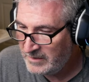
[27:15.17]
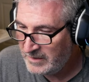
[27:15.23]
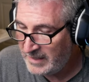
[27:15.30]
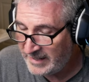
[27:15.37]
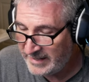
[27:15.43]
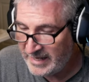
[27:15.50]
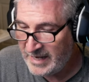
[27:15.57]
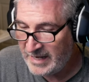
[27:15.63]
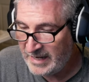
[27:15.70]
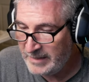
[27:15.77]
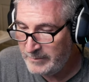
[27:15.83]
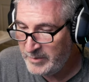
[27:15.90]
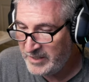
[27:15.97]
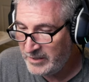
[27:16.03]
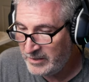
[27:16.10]
Yeah, I'd
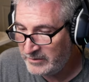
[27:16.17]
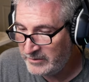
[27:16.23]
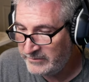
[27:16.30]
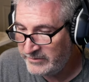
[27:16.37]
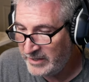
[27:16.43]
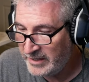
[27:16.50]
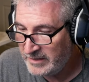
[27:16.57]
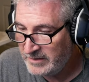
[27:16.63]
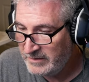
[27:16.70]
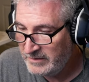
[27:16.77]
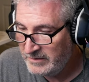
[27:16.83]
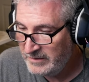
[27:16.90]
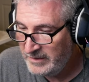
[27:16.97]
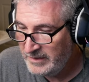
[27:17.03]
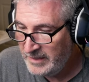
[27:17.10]
be all over that.
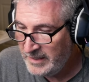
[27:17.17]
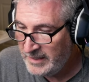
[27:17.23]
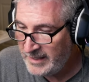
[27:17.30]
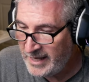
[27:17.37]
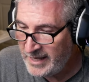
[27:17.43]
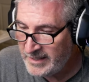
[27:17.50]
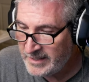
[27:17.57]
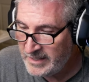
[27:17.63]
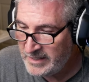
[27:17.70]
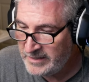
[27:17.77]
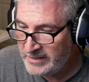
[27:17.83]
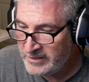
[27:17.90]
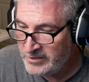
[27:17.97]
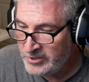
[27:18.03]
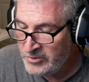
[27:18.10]
Can't get
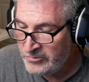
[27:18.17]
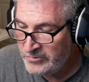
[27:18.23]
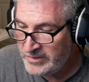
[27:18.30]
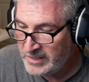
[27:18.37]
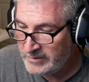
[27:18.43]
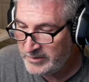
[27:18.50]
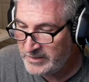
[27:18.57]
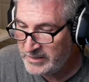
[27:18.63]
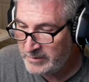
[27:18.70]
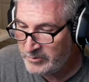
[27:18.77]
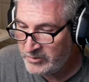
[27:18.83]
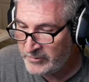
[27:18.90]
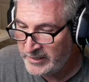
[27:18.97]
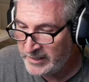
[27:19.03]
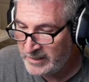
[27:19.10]
into new
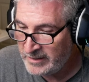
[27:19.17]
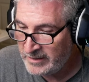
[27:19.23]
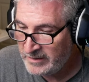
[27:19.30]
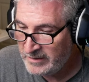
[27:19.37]
WWE.